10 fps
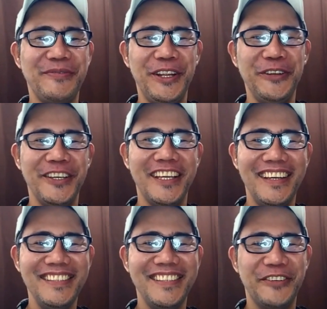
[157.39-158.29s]
But anyway,
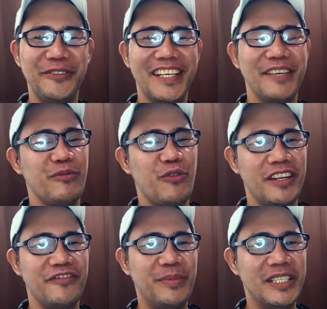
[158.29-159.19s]
guys, I don't want to keep you
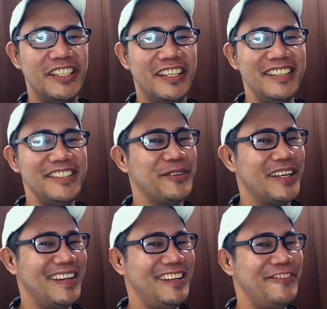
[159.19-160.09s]
waiting for much longer, so
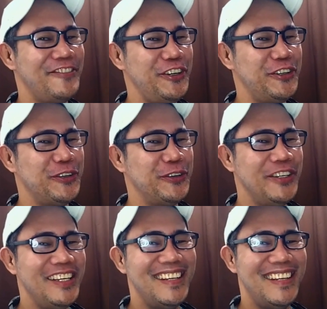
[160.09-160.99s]
without any further ado,
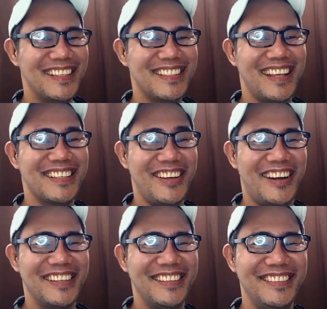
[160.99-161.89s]
let's get
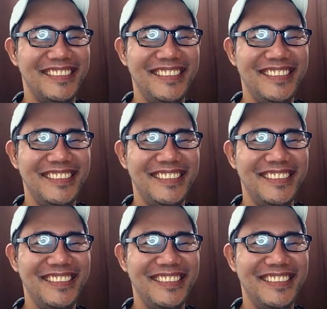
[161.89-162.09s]
started.